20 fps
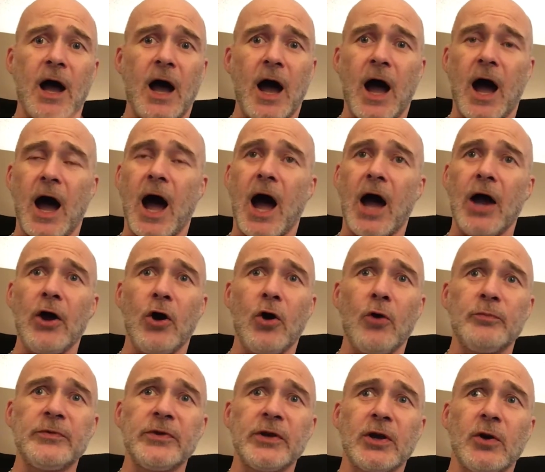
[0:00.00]
I
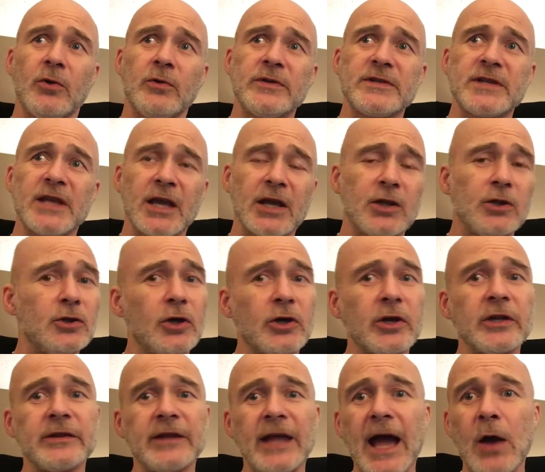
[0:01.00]
hope they go and take a
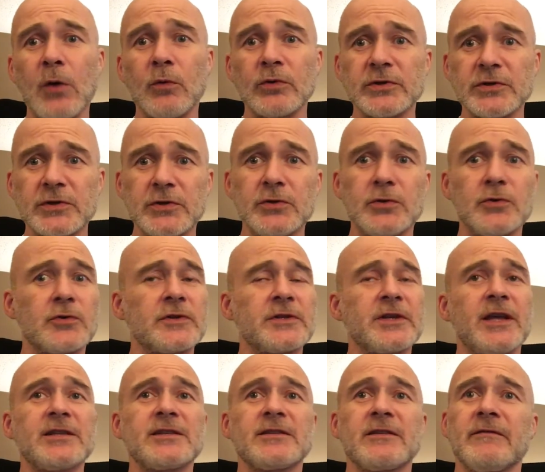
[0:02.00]
look at that one too, because
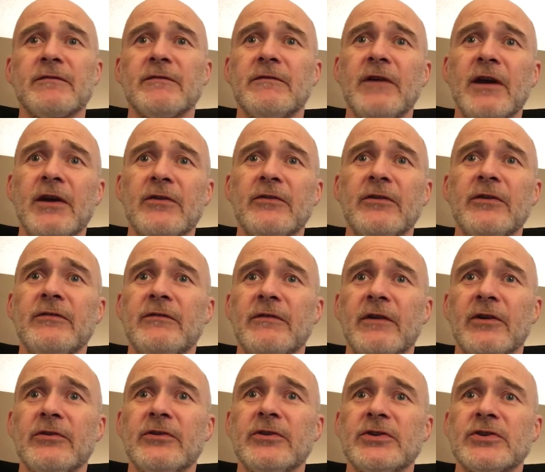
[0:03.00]
that's a very,
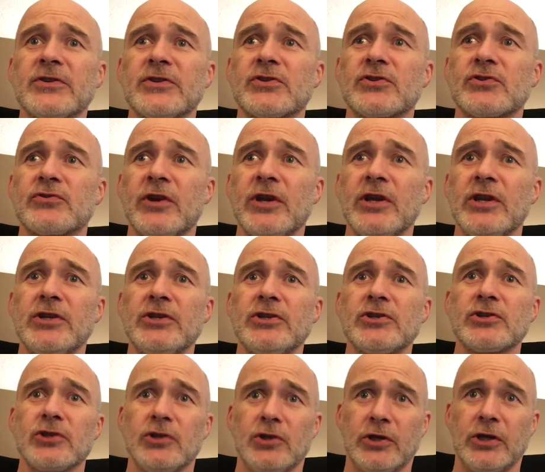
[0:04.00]
very
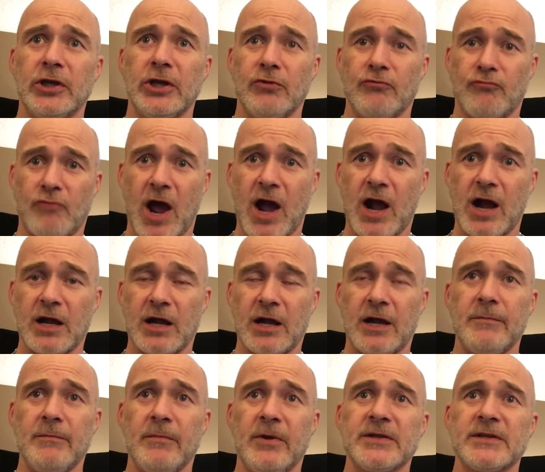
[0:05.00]
strange looking rock,
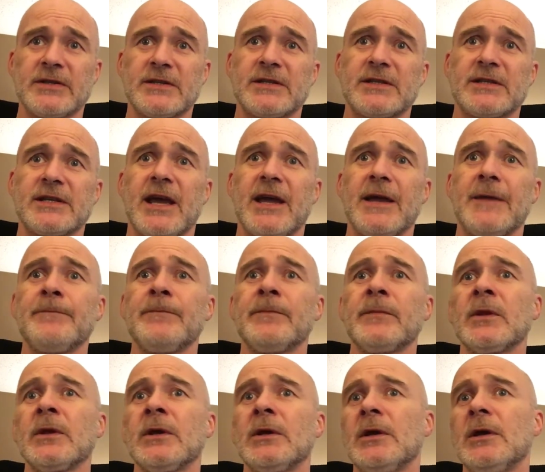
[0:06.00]
I must say.
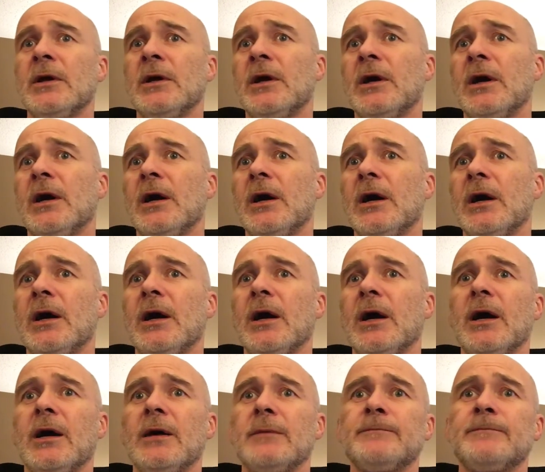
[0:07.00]

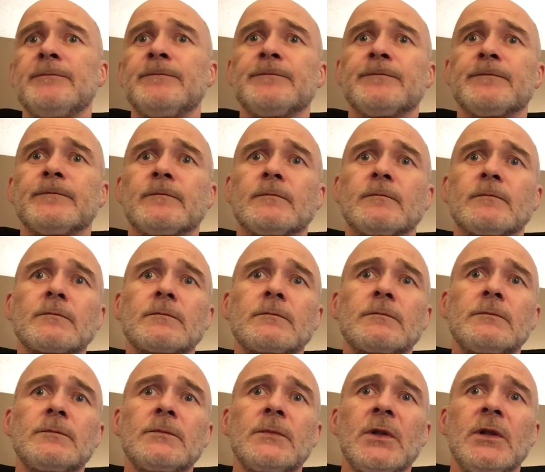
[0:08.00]

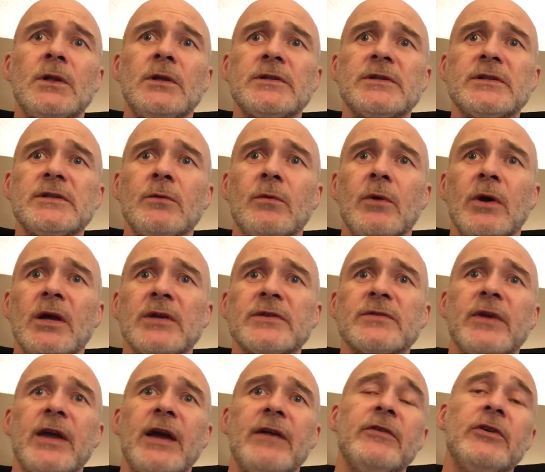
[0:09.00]
Let's see what
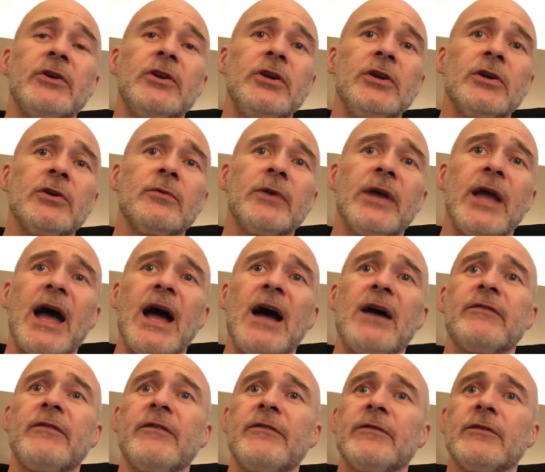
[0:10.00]
else we have here. Here we
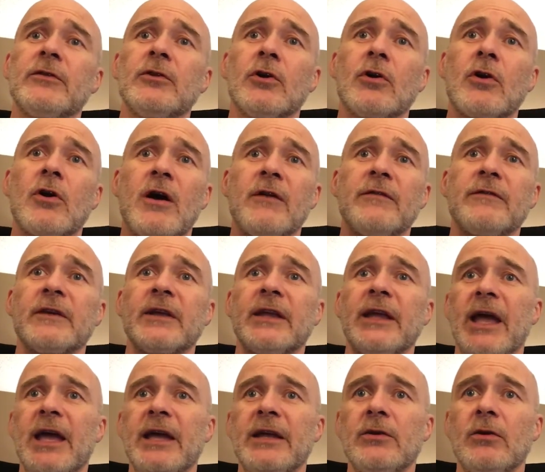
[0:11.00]
have, if you look off
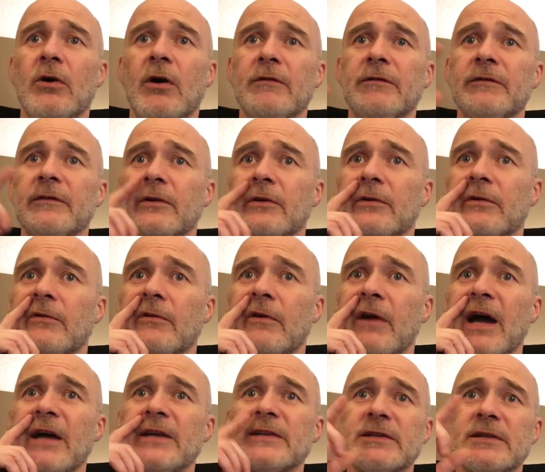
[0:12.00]
again, off in the
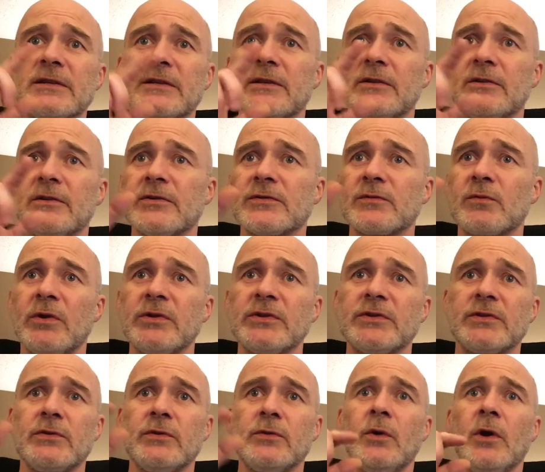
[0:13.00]
horizon, there's one,
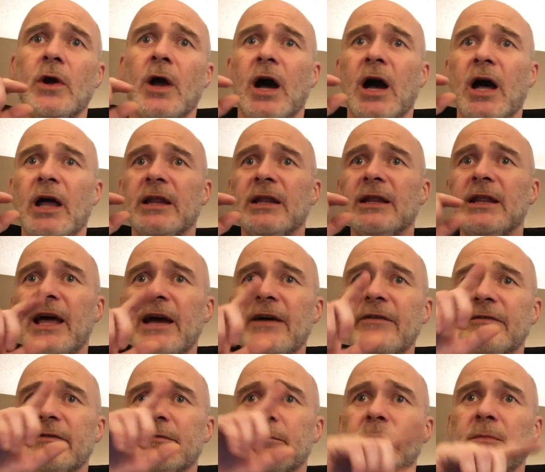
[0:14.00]
two, on the
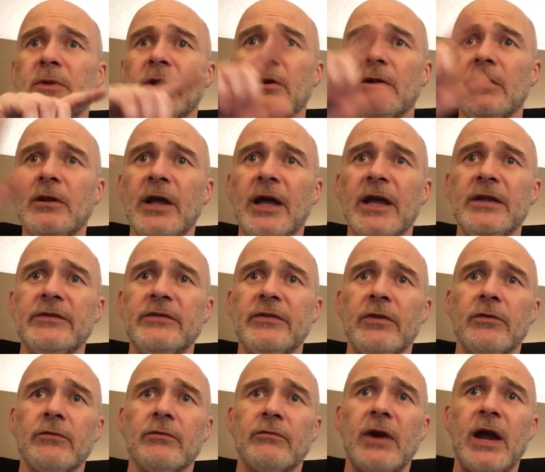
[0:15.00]
left, middle, and
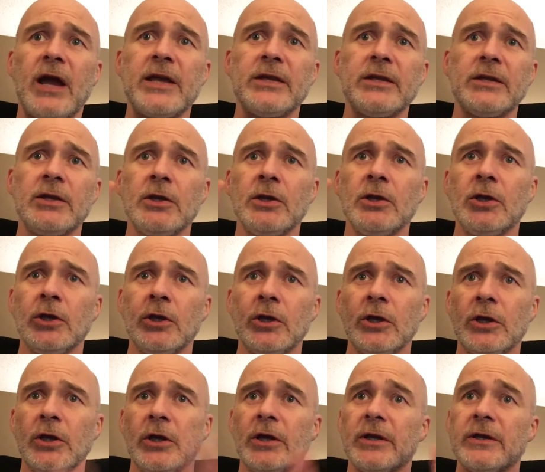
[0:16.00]
to the right.
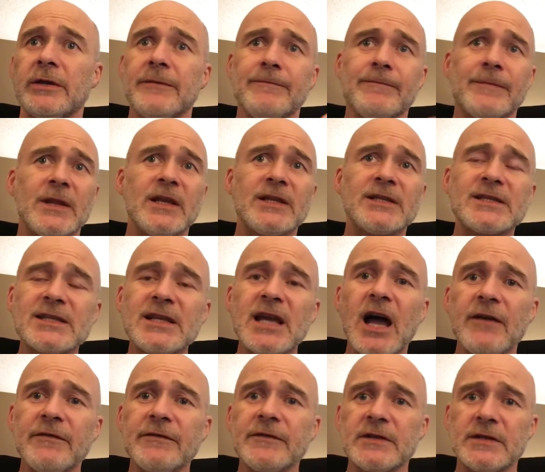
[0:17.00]
It's
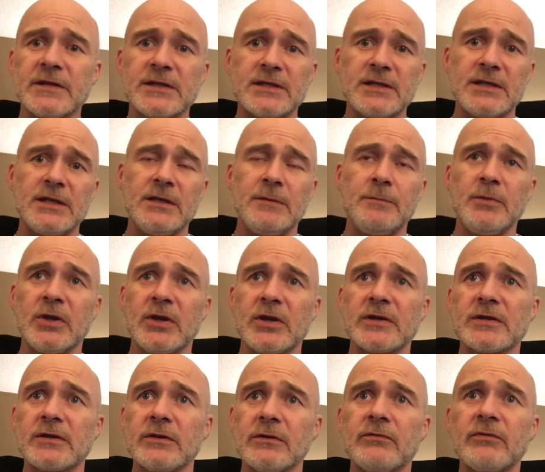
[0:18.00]
tough to see
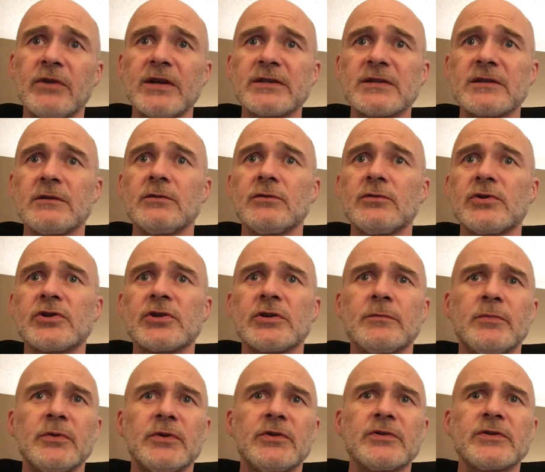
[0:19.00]
because of the resolution,
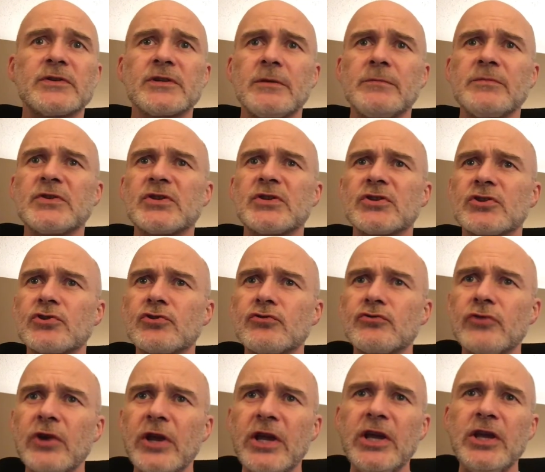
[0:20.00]
but there's some
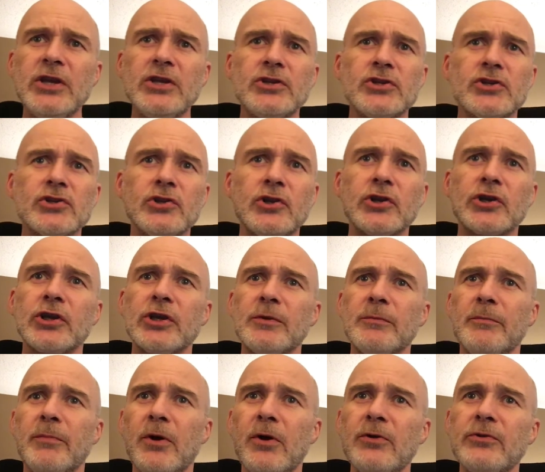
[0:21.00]
strange looking
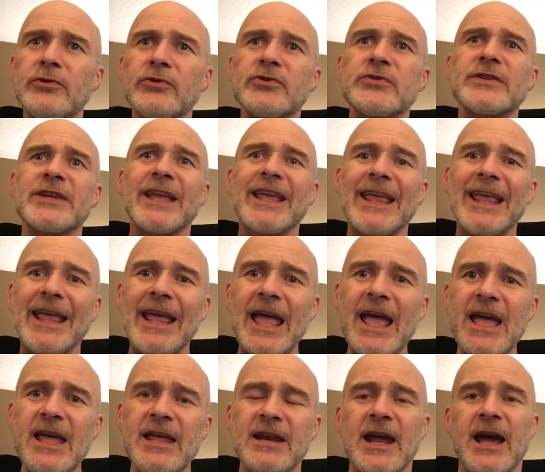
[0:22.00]
boulders
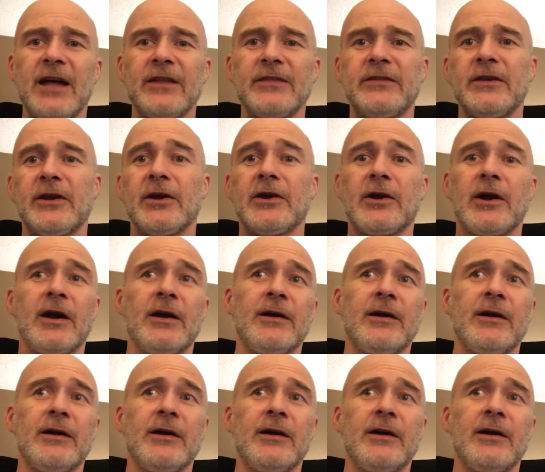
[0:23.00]
again out there.